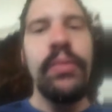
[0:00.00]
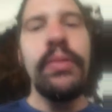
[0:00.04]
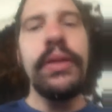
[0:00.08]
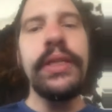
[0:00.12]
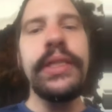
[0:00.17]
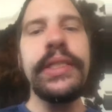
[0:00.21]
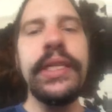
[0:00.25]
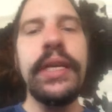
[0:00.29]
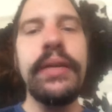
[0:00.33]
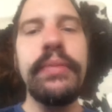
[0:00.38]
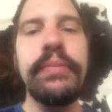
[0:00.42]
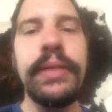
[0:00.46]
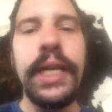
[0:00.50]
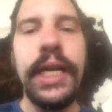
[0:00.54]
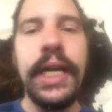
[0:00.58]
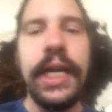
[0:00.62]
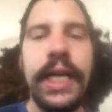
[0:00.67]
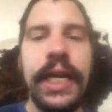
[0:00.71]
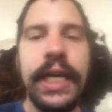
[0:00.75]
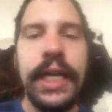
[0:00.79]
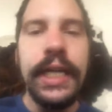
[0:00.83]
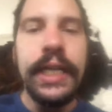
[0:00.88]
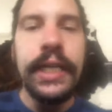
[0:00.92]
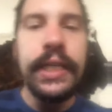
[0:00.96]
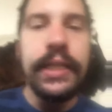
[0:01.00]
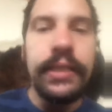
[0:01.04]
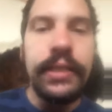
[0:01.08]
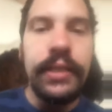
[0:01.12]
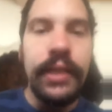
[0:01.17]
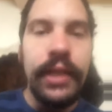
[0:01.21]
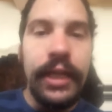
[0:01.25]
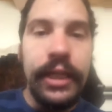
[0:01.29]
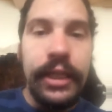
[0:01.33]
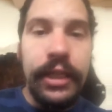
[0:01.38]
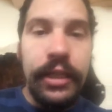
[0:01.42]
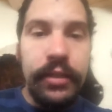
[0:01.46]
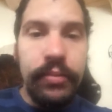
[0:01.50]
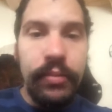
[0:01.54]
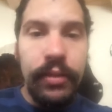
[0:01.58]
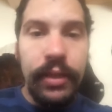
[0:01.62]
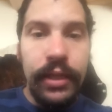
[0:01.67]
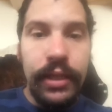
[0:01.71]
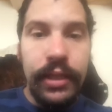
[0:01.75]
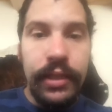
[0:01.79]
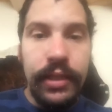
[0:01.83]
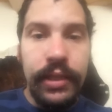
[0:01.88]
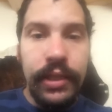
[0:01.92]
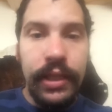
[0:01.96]
What's up, guys? I just
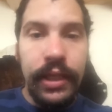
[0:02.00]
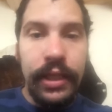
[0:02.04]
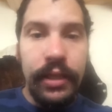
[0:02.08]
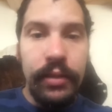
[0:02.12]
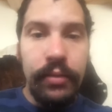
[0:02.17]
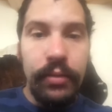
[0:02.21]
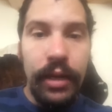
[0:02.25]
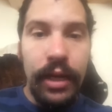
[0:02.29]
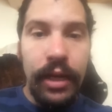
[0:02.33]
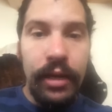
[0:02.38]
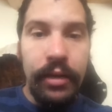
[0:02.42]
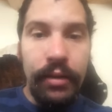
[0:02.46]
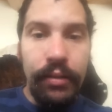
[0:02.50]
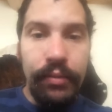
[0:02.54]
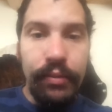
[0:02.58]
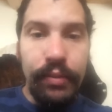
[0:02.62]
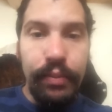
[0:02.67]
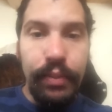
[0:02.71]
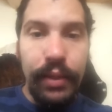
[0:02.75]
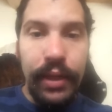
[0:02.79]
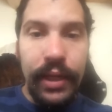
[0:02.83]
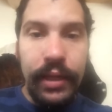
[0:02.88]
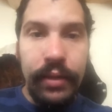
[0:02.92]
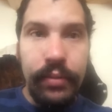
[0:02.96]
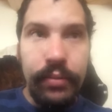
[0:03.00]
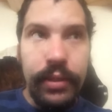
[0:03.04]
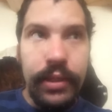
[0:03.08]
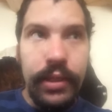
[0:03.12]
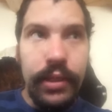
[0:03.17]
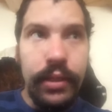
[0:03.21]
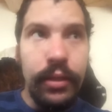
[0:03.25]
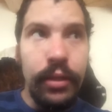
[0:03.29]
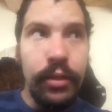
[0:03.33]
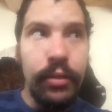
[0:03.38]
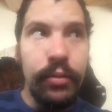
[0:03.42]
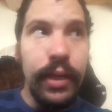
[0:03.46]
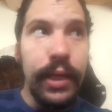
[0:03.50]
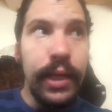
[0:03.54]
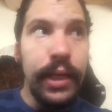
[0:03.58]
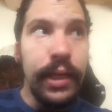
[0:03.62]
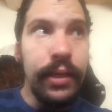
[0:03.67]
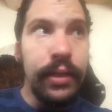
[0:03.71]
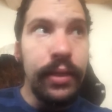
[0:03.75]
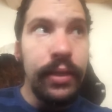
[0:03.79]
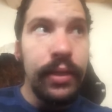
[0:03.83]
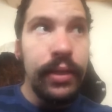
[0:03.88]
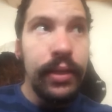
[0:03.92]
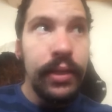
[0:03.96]
wanted to see how everybody was
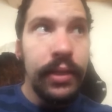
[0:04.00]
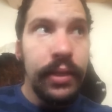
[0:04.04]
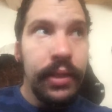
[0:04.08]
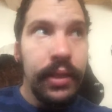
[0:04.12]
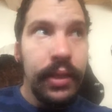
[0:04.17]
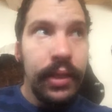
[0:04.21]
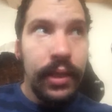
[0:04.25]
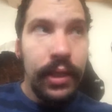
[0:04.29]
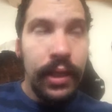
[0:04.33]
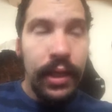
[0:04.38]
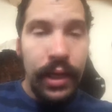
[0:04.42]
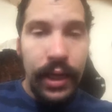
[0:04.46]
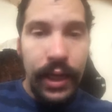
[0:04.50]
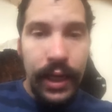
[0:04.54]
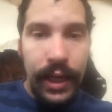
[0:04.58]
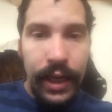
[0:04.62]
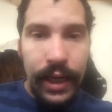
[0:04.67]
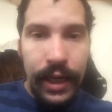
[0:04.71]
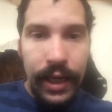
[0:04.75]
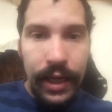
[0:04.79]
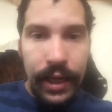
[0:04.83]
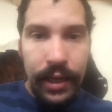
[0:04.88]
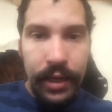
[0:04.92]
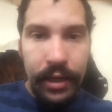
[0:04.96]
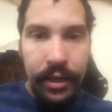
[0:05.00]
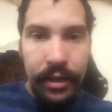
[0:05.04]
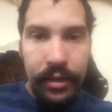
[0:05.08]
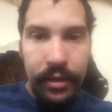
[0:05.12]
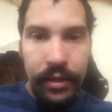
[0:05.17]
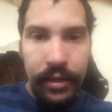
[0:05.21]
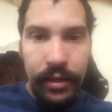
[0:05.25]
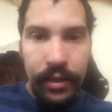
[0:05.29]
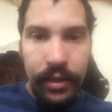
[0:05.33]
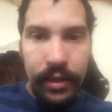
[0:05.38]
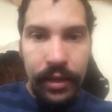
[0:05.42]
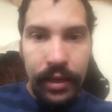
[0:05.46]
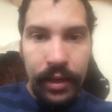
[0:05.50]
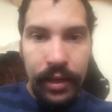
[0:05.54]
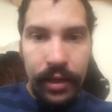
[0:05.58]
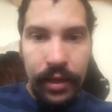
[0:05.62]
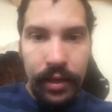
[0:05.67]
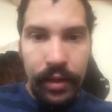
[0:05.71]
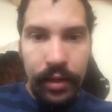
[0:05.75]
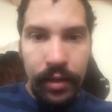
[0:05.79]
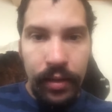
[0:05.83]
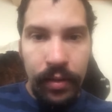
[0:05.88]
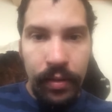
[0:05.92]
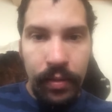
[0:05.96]
doing. And
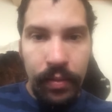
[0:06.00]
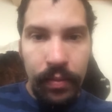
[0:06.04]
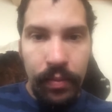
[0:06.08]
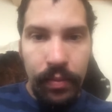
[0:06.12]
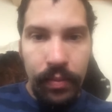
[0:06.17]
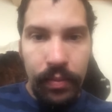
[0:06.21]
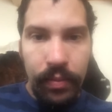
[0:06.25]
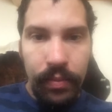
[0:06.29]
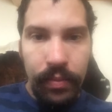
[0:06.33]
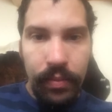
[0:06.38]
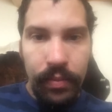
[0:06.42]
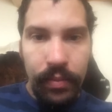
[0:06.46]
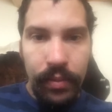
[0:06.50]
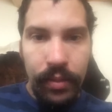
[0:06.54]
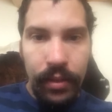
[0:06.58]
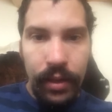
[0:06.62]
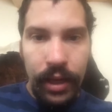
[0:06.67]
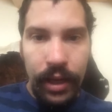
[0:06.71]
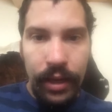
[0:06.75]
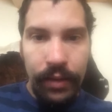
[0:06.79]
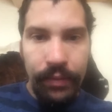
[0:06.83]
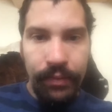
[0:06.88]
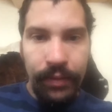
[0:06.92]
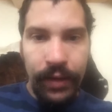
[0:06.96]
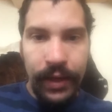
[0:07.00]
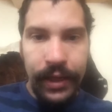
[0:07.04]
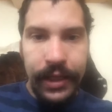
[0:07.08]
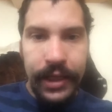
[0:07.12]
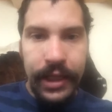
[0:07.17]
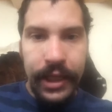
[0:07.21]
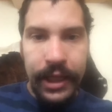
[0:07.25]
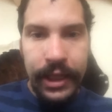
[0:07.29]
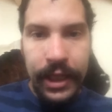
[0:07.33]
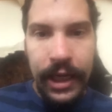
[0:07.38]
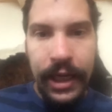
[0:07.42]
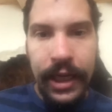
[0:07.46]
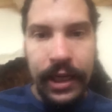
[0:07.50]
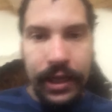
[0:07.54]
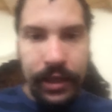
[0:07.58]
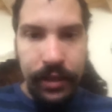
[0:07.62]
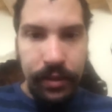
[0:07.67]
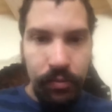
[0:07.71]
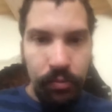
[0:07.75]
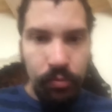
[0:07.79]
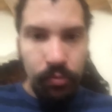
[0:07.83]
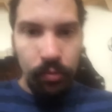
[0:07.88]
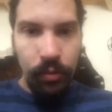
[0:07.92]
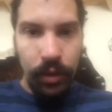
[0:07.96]
I finally got
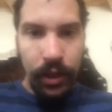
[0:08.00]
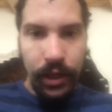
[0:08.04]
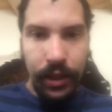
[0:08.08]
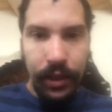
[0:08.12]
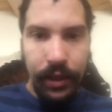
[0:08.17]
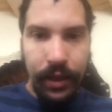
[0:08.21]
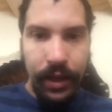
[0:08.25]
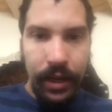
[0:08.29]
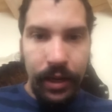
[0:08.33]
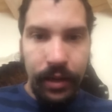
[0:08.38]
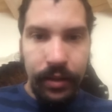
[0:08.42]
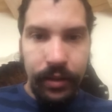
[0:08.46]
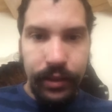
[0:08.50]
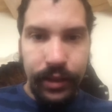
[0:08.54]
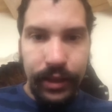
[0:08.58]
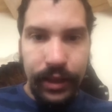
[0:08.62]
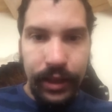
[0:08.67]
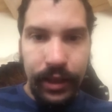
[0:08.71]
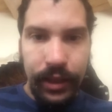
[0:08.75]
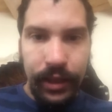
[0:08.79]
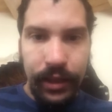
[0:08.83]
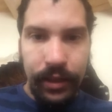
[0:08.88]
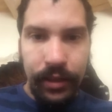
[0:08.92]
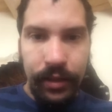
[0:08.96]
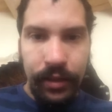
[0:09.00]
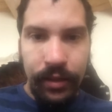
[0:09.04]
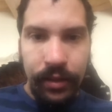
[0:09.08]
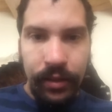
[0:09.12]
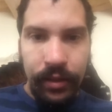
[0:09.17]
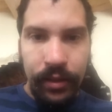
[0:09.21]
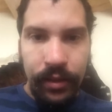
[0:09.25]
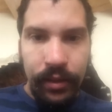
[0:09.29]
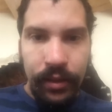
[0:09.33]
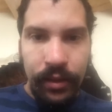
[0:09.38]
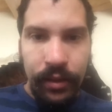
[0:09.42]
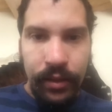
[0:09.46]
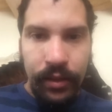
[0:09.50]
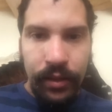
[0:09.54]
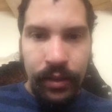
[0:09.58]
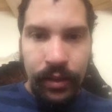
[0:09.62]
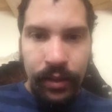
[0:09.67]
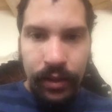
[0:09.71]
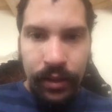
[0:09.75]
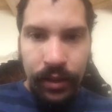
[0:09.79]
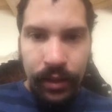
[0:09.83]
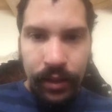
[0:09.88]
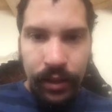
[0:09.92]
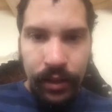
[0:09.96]

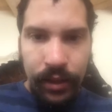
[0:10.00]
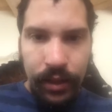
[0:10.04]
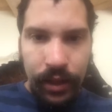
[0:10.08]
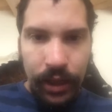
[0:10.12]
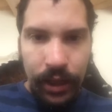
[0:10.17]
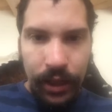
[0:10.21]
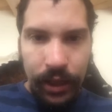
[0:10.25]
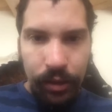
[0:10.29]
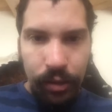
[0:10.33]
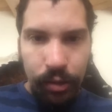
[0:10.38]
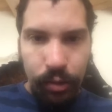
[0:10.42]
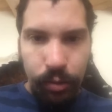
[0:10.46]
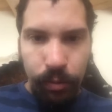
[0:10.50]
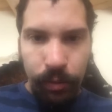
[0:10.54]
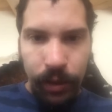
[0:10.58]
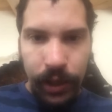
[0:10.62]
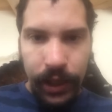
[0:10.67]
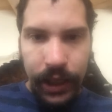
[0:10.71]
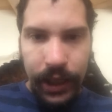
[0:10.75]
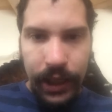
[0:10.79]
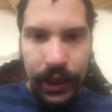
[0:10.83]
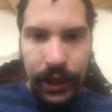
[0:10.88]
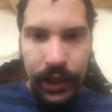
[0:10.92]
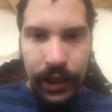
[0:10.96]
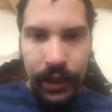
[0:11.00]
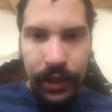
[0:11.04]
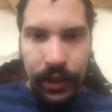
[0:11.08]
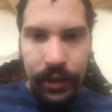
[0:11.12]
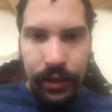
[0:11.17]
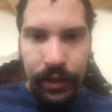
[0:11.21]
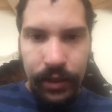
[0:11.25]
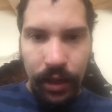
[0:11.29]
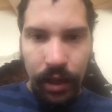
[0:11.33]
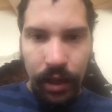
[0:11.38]
$1,020